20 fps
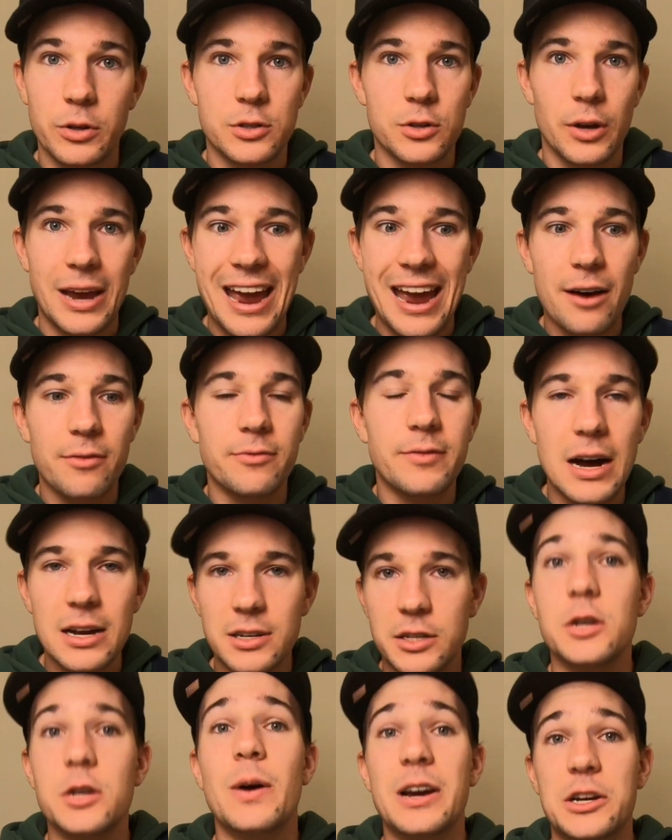So how
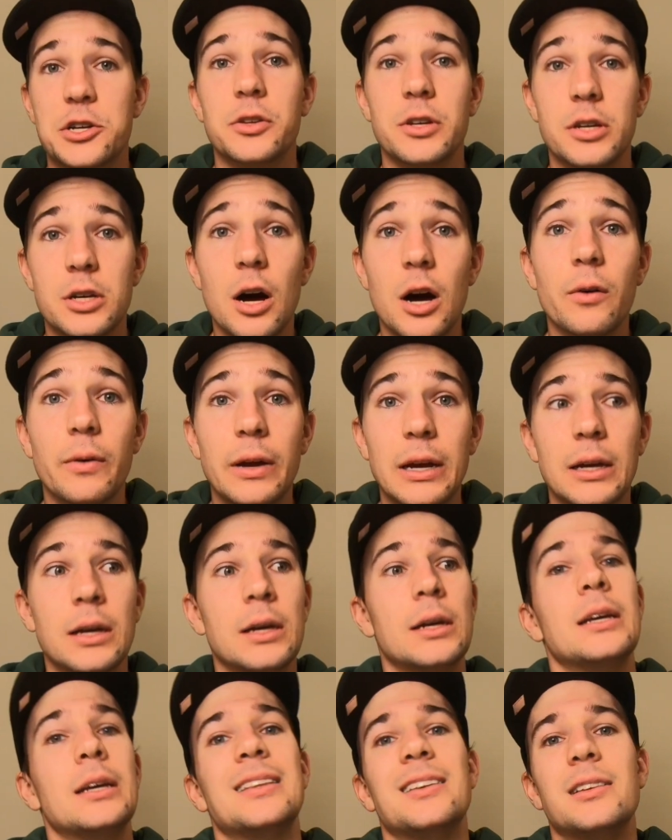fast are you actually going
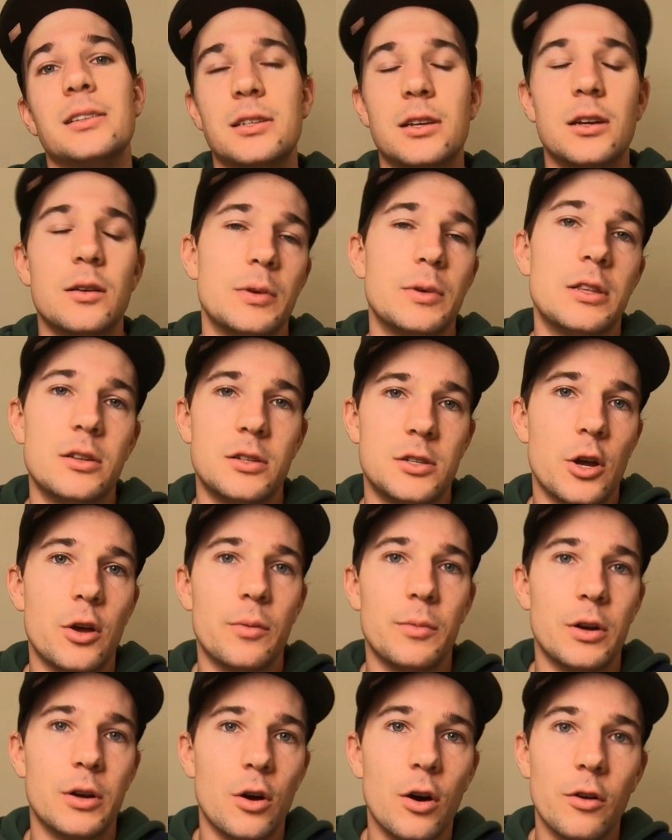that is going to be the
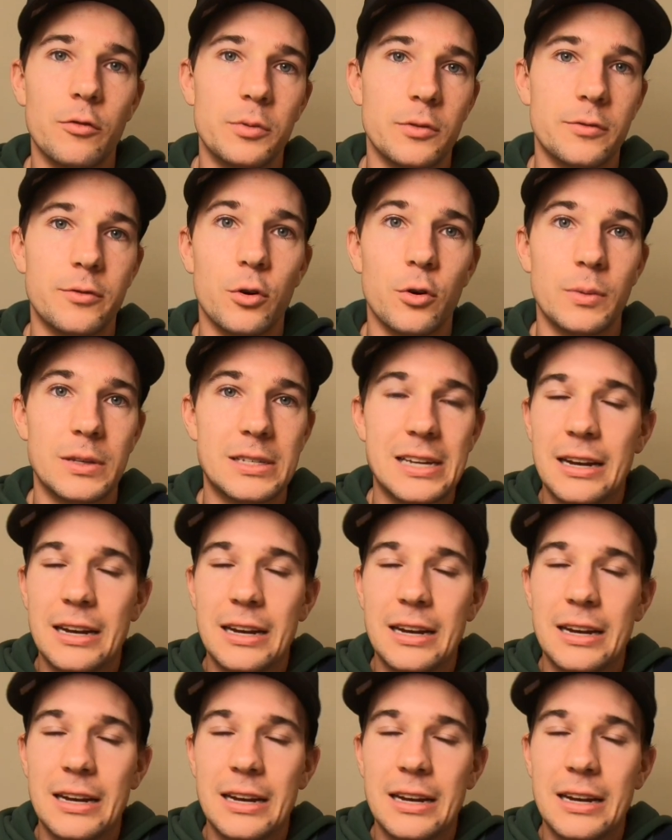determinant of performance.